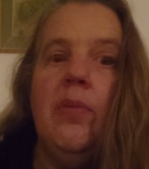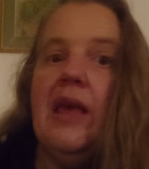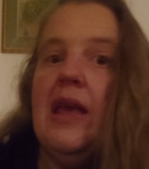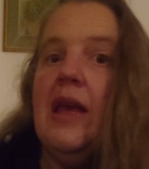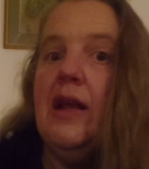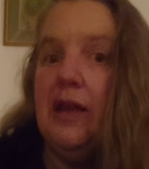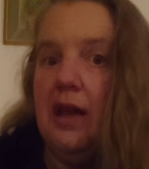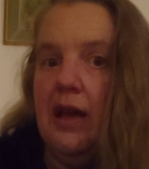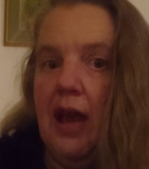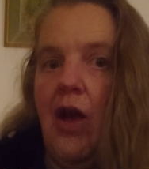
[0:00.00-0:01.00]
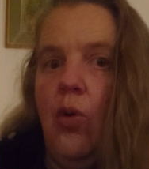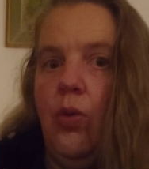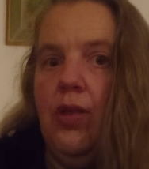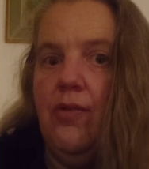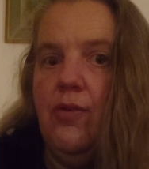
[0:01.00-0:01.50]
healing and
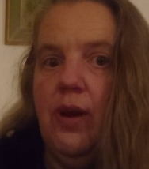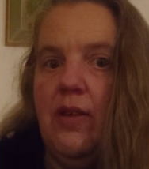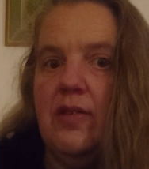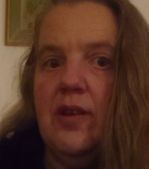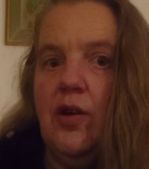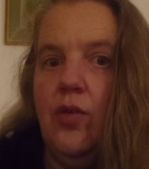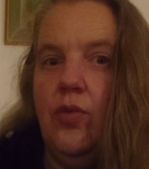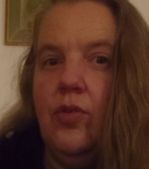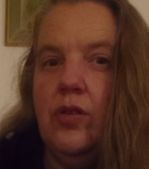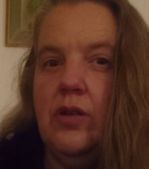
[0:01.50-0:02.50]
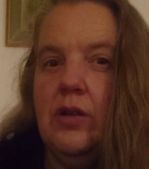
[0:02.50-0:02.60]
healthy for ourselves.